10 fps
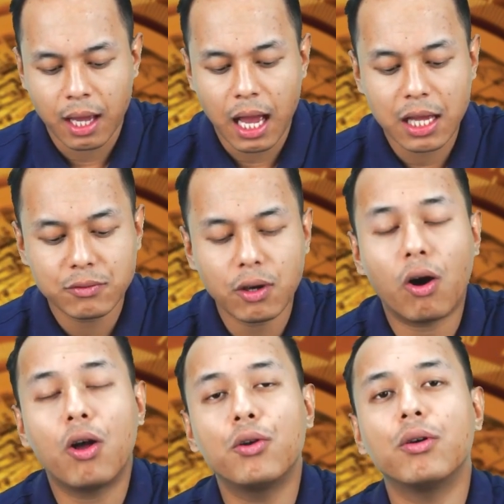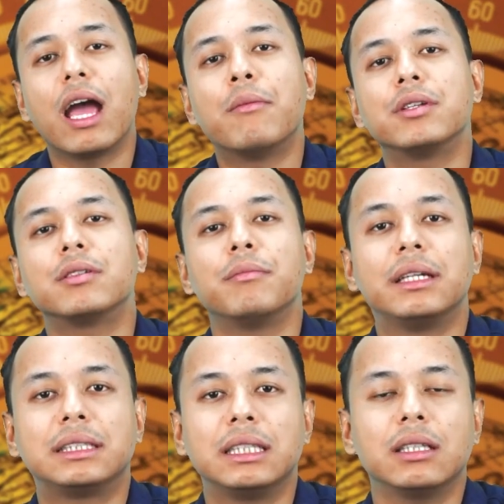As we all know, Amazon
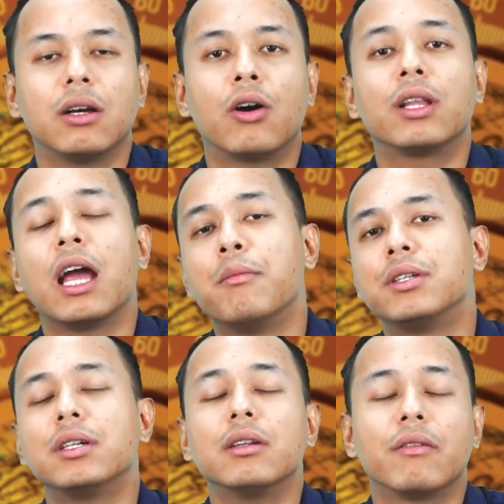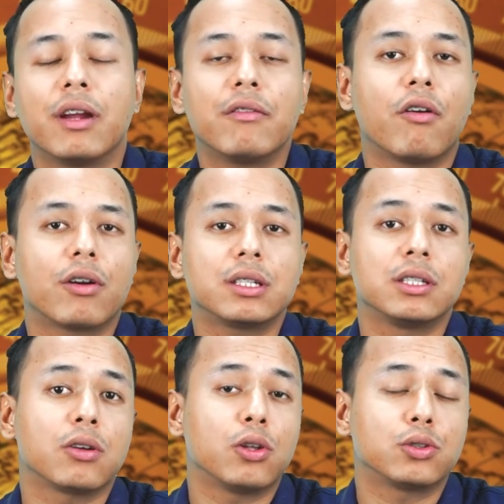basin or the Amazon rainforest
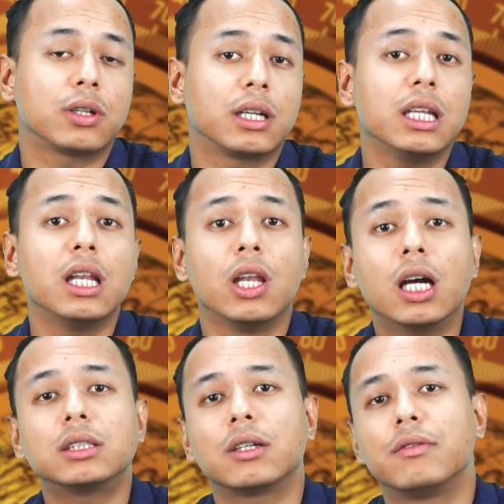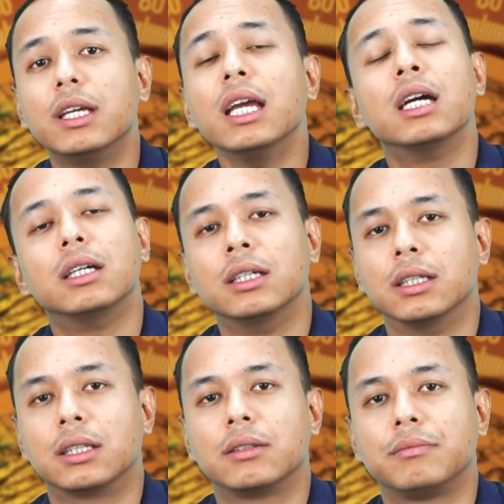is also called the lungs of the
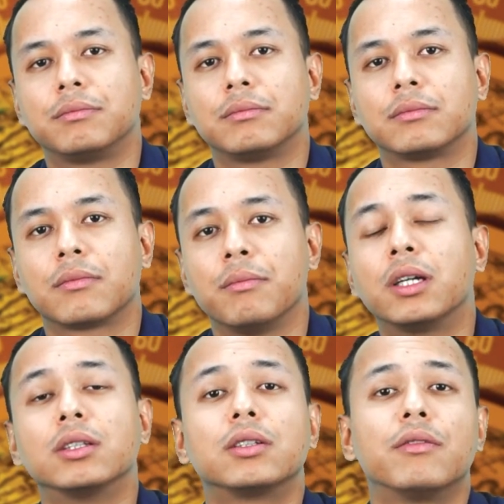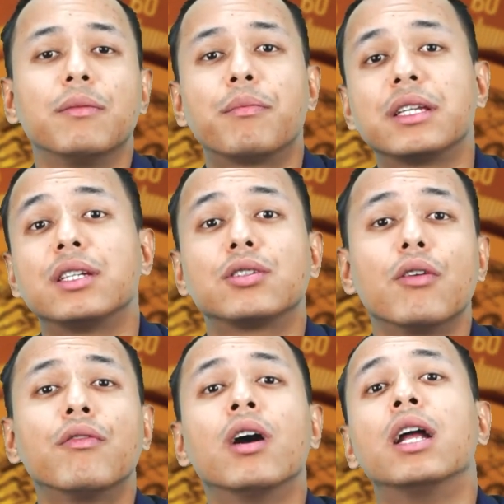earth because of the presence
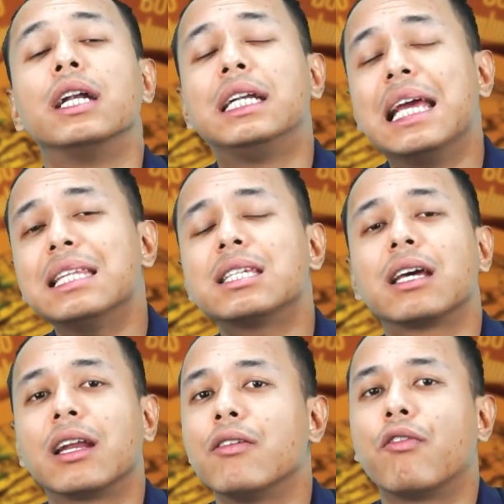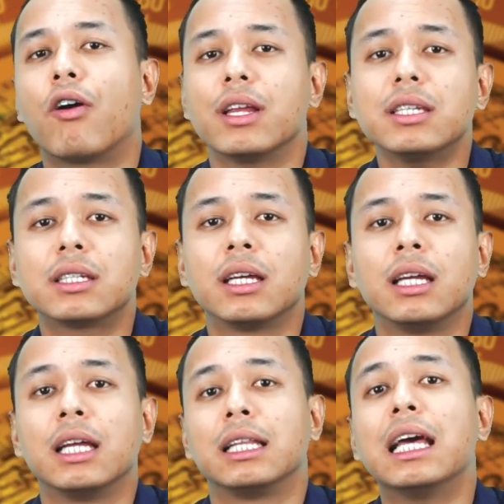of dense rainforest
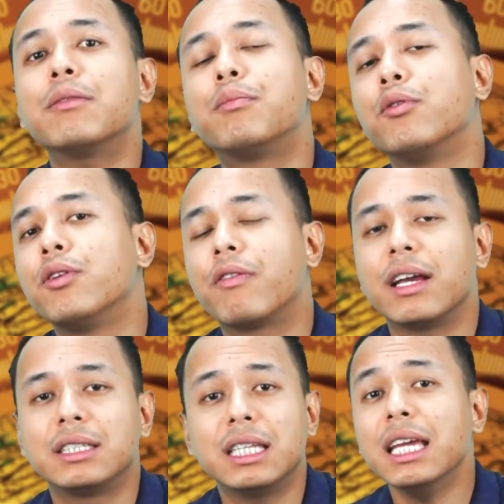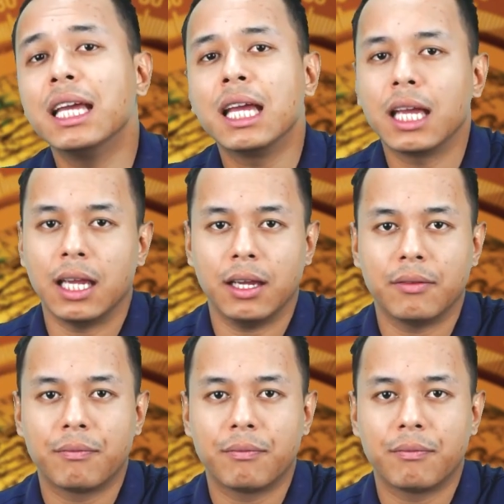that purifies the air.